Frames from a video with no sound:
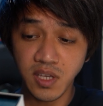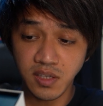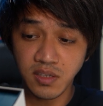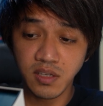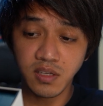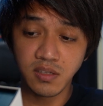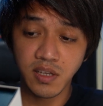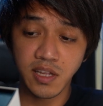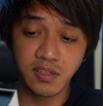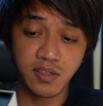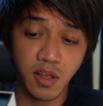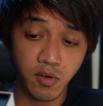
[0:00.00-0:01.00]
PCs,
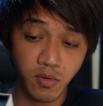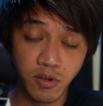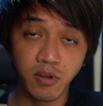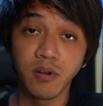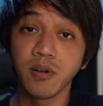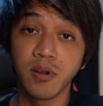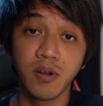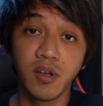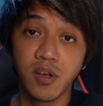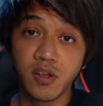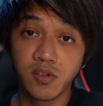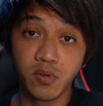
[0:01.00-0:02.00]
etc.
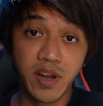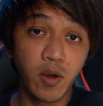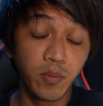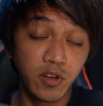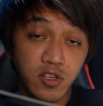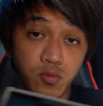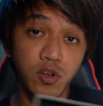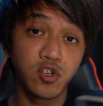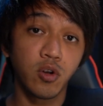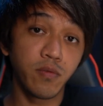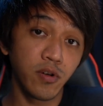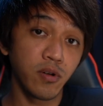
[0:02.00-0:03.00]
So now I'm going to
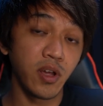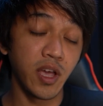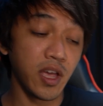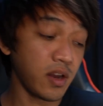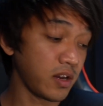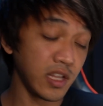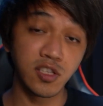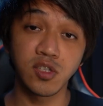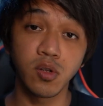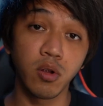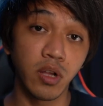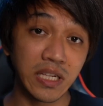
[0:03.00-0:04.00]
switch over and
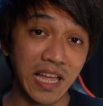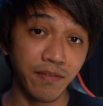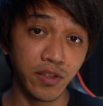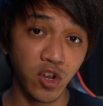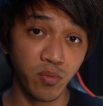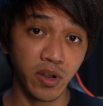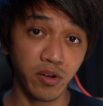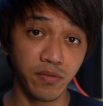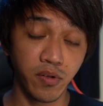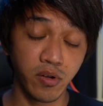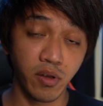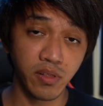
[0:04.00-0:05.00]
install a lavalier
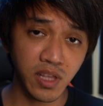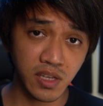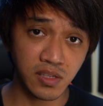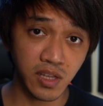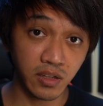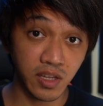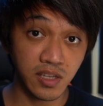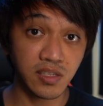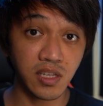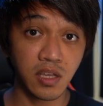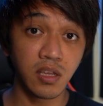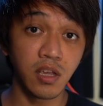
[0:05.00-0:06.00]
microphone on this, and let's
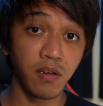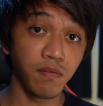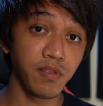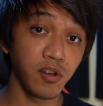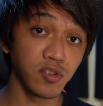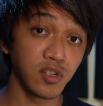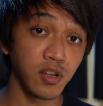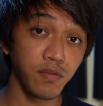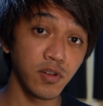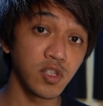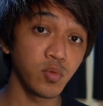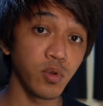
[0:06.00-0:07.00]
see if there's a
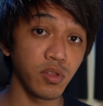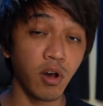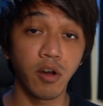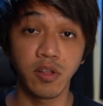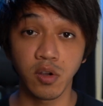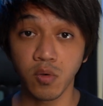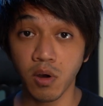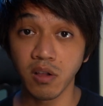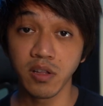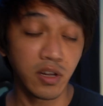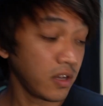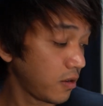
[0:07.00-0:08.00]
difference with audio
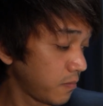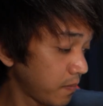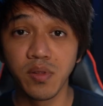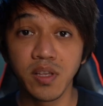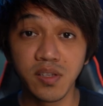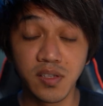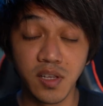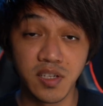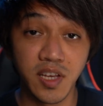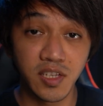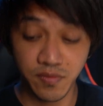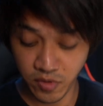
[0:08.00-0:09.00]
quality. So this is a
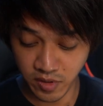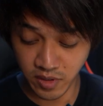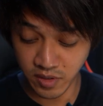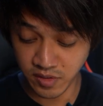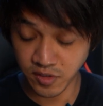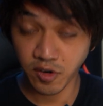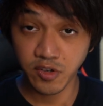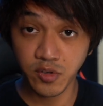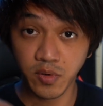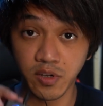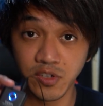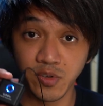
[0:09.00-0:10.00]
test for the
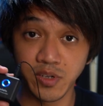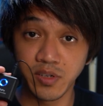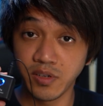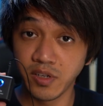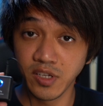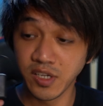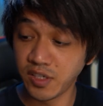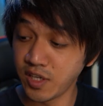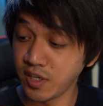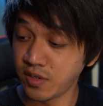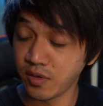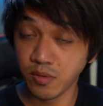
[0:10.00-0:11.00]
Star200
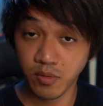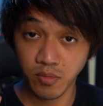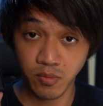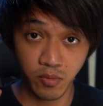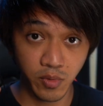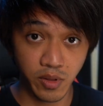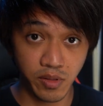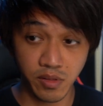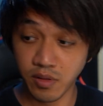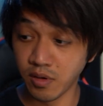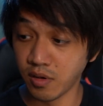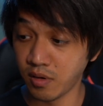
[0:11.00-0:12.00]
T2
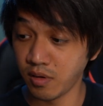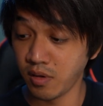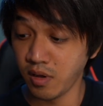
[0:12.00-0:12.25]
with the